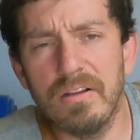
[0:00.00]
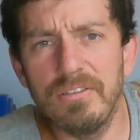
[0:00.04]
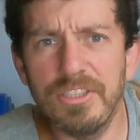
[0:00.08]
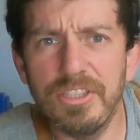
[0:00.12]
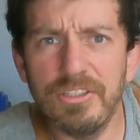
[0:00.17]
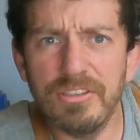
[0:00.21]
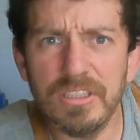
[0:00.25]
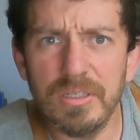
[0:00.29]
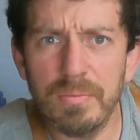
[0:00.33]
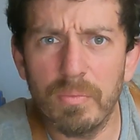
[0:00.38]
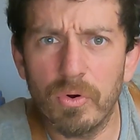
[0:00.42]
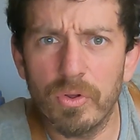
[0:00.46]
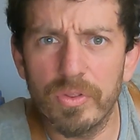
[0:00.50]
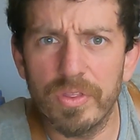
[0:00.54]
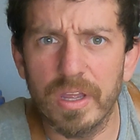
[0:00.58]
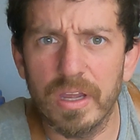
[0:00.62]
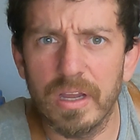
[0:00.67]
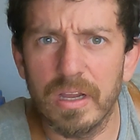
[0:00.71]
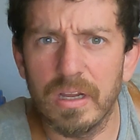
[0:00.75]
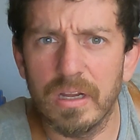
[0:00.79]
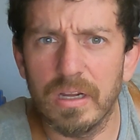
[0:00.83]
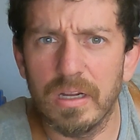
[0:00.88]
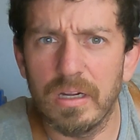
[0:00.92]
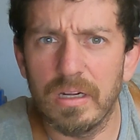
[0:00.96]
I was using more
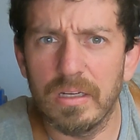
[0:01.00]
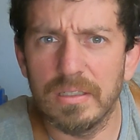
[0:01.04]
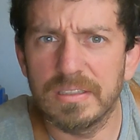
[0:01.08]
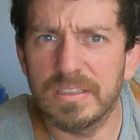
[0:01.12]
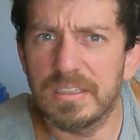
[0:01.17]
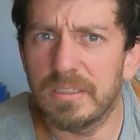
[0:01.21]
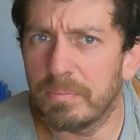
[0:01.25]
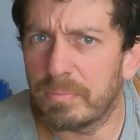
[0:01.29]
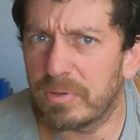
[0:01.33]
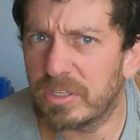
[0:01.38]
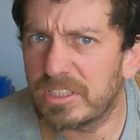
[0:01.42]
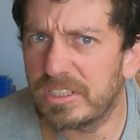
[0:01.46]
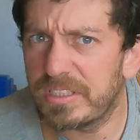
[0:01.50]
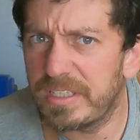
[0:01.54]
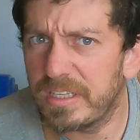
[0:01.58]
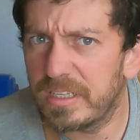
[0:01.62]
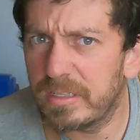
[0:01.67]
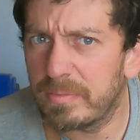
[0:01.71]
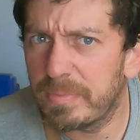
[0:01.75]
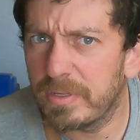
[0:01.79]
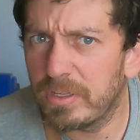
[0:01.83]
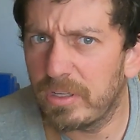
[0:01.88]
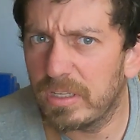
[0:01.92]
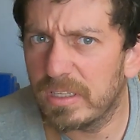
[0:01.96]
the
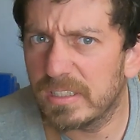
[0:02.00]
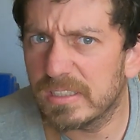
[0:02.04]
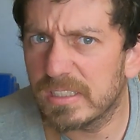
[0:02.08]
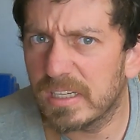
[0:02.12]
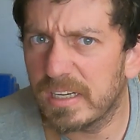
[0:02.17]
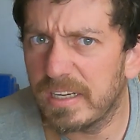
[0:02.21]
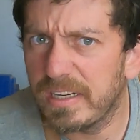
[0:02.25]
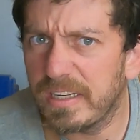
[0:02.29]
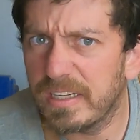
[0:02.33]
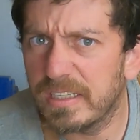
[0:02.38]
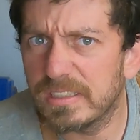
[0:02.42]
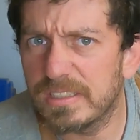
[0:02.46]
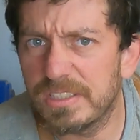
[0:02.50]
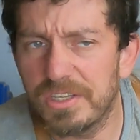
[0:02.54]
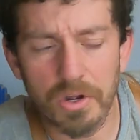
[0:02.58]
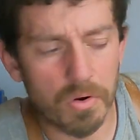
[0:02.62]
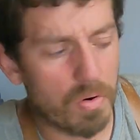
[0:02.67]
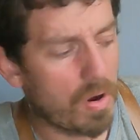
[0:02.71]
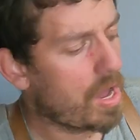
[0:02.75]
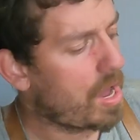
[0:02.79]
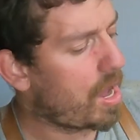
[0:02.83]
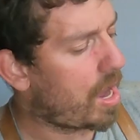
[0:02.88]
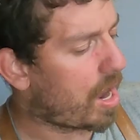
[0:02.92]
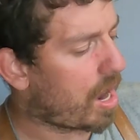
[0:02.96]
simplicity of the build as an idea.
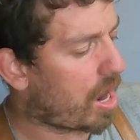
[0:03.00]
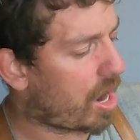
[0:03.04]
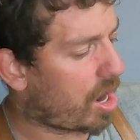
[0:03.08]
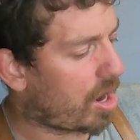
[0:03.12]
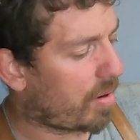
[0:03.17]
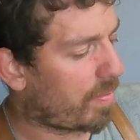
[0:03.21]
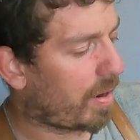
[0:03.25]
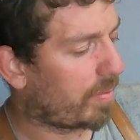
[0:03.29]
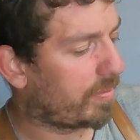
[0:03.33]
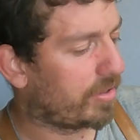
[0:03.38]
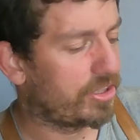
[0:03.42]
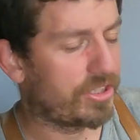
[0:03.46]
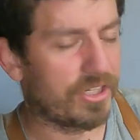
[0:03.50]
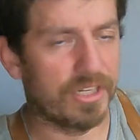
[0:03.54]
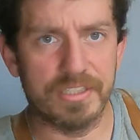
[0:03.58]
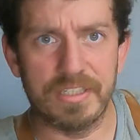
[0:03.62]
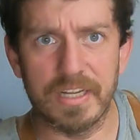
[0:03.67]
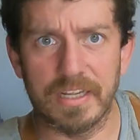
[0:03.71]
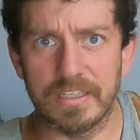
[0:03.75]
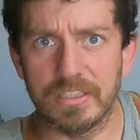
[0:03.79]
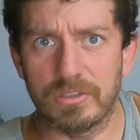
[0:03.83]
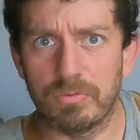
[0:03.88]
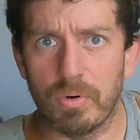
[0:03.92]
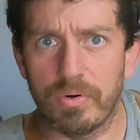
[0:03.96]
So um, I'm just
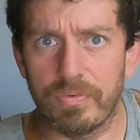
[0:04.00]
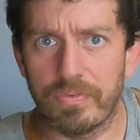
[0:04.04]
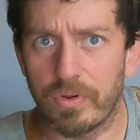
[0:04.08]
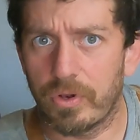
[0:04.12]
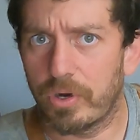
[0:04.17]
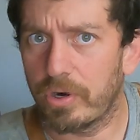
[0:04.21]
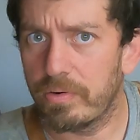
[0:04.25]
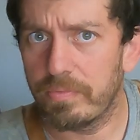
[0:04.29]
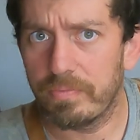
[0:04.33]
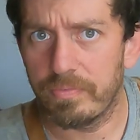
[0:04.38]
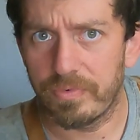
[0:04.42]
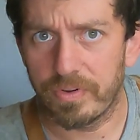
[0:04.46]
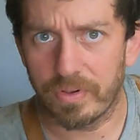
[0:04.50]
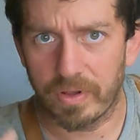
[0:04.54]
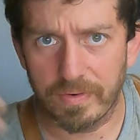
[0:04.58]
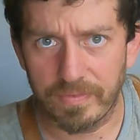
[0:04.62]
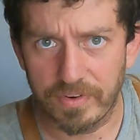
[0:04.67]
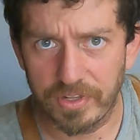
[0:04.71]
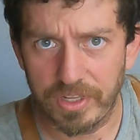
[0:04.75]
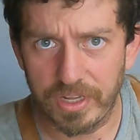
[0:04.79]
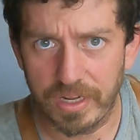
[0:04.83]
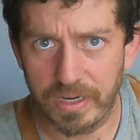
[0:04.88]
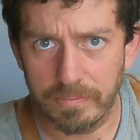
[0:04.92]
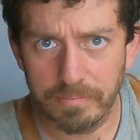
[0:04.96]
gonna take this wood filler, fill
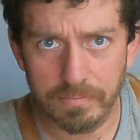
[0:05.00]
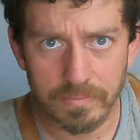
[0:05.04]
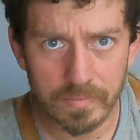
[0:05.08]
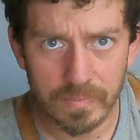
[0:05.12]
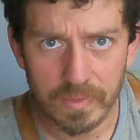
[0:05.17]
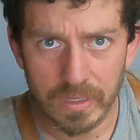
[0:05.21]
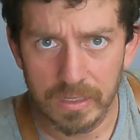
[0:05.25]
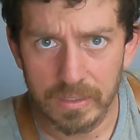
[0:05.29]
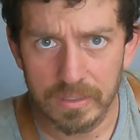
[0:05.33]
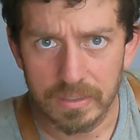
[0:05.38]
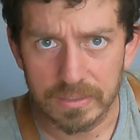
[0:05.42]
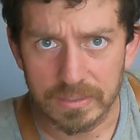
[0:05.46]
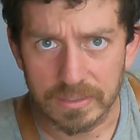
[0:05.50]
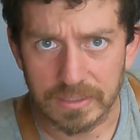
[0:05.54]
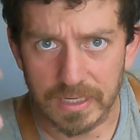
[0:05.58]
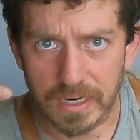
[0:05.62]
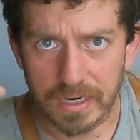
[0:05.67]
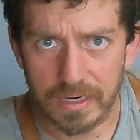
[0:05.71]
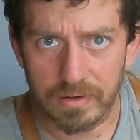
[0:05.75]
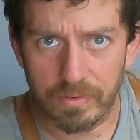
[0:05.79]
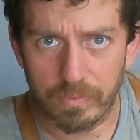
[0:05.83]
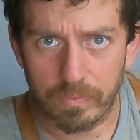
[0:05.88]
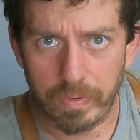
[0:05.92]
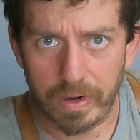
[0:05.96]
everything,
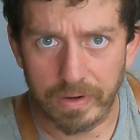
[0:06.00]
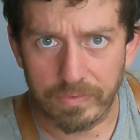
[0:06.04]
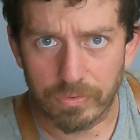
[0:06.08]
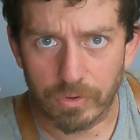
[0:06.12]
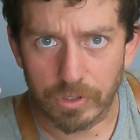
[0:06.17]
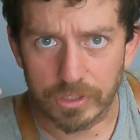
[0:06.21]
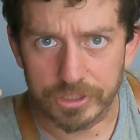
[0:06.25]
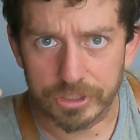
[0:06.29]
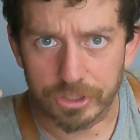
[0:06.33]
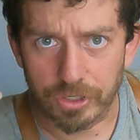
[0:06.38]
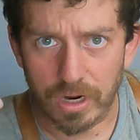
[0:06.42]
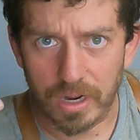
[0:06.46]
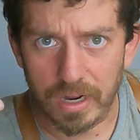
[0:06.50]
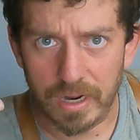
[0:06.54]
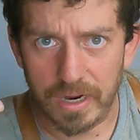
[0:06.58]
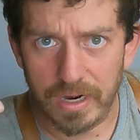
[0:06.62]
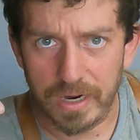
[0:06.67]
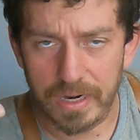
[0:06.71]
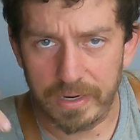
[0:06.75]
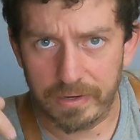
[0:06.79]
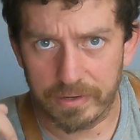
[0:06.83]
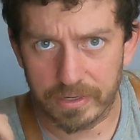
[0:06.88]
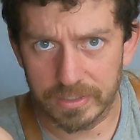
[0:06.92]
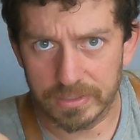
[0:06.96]
set, wait for it to
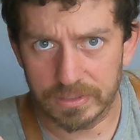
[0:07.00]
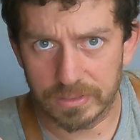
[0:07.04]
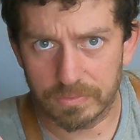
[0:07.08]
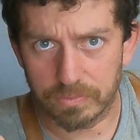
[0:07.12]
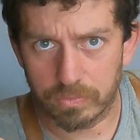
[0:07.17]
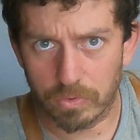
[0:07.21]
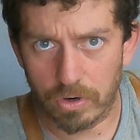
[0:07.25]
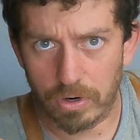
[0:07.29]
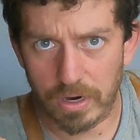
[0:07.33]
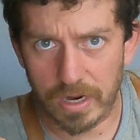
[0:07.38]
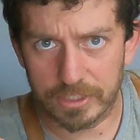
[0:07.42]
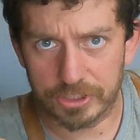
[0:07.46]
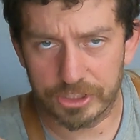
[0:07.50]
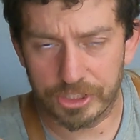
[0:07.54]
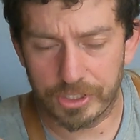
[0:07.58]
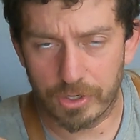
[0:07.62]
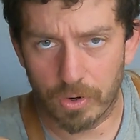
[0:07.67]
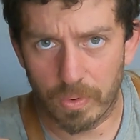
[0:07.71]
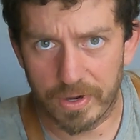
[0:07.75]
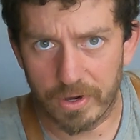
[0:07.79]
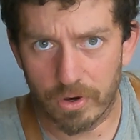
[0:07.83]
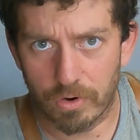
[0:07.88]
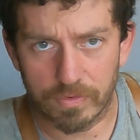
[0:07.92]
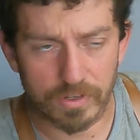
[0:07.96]
dry, because we're actually
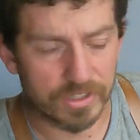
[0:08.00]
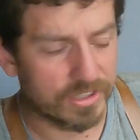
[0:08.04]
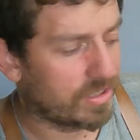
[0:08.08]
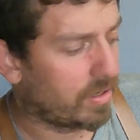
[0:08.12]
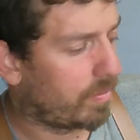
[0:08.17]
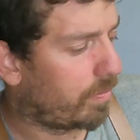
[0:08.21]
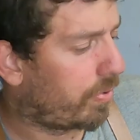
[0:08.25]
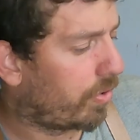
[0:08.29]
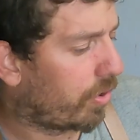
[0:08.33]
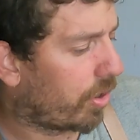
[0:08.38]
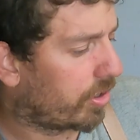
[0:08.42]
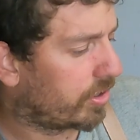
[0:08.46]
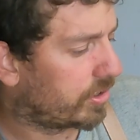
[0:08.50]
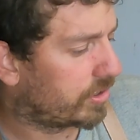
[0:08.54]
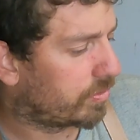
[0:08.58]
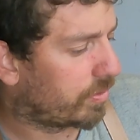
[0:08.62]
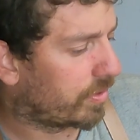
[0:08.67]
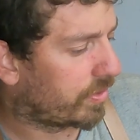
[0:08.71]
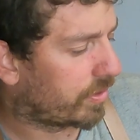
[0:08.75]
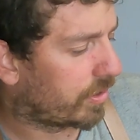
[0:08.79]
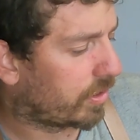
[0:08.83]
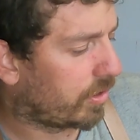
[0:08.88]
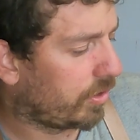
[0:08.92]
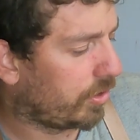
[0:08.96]
going over some
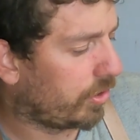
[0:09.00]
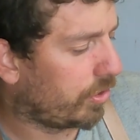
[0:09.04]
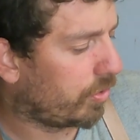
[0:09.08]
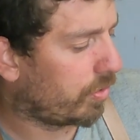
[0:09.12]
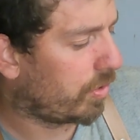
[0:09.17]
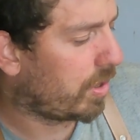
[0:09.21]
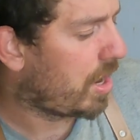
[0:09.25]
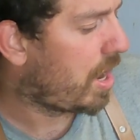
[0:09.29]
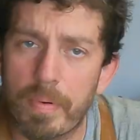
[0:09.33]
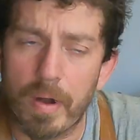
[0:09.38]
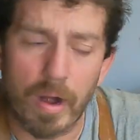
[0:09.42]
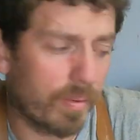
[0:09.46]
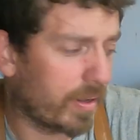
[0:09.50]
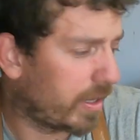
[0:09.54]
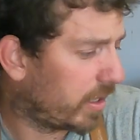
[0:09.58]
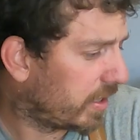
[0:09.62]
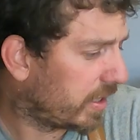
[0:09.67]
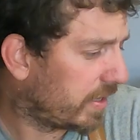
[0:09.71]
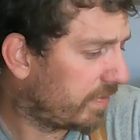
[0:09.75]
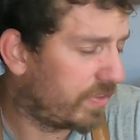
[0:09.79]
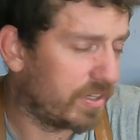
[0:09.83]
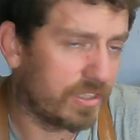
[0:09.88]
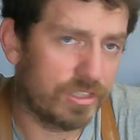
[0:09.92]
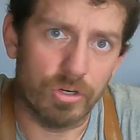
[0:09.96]
parts with the glue. Probably
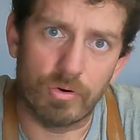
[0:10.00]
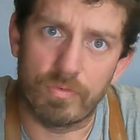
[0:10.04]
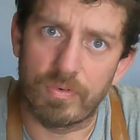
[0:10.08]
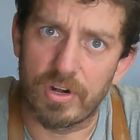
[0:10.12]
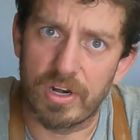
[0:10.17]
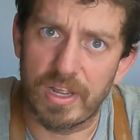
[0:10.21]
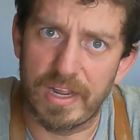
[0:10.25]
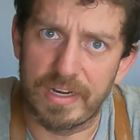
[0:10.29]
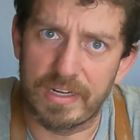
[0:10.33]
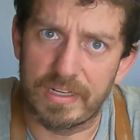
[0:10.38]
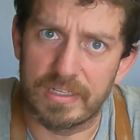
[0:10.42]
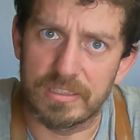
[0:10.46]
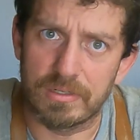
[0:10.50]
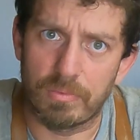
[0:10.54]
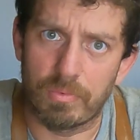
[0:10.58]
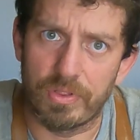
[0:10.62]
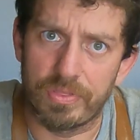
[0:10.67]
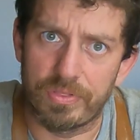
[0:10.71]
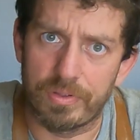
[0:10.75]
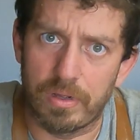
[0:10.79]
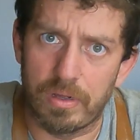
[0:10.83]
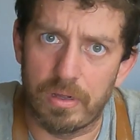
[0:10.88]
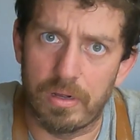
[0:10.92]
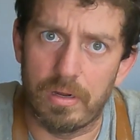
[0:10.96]
gonna leave this overnight because I
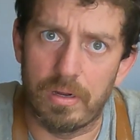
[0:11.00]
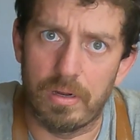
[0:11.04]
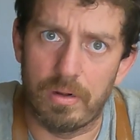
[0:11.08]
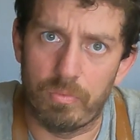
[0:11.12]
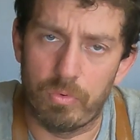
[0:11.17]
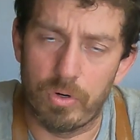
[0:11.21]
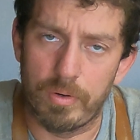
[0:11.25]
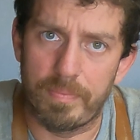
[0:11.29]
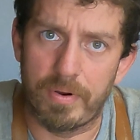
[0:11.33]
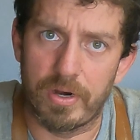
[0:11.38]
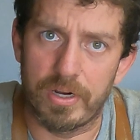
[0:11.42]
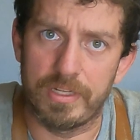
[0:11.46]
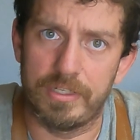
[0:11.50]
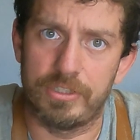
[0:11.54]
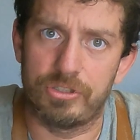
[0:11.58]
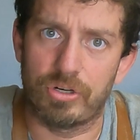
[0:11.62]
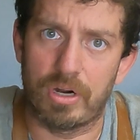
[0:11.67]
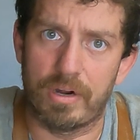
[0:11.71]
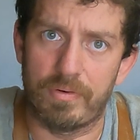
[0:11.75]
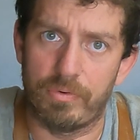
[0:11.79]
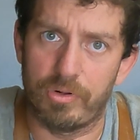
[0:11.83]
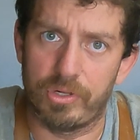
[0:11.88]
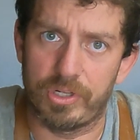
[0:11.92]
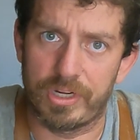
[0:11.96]
want the wood putty to
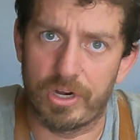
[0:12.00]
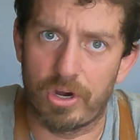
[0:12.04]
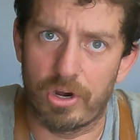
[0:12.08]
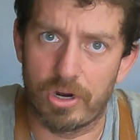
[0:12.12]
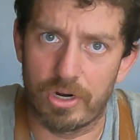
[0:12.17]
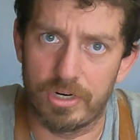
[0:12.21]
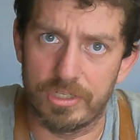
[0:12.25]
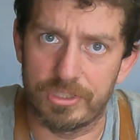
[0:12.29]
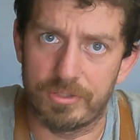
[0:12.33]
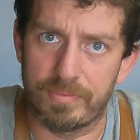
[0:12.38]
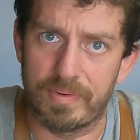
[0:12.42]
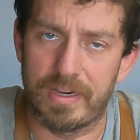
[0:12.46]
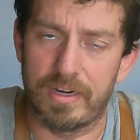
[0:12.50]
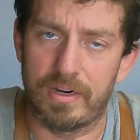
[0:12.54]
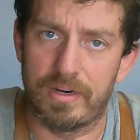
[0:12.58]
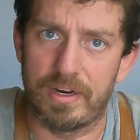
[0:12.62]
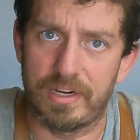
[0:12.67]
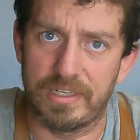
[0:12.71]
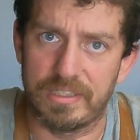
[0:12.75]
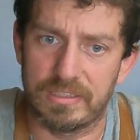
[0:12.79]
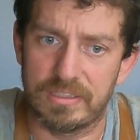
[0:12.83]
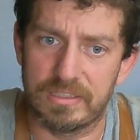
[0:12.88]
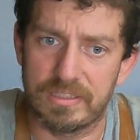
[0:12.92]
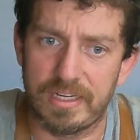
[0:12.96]
dry really hard so we can get
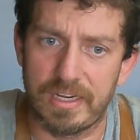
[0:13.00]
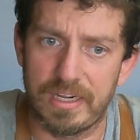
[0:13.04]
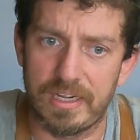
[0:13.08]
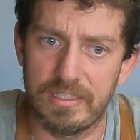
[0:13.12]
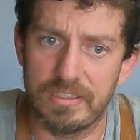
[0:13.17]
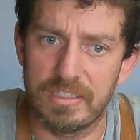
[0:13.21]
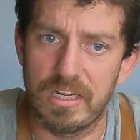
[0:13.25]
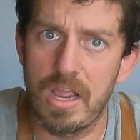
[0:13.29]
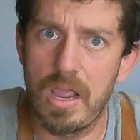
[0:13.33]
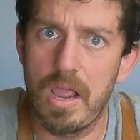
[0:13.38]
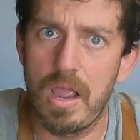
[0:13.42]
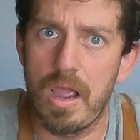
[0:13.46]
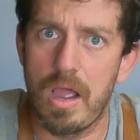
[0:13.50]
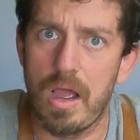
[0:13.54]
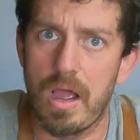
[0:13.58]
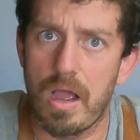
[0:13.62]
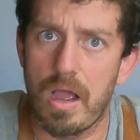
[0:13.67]
a nice sand.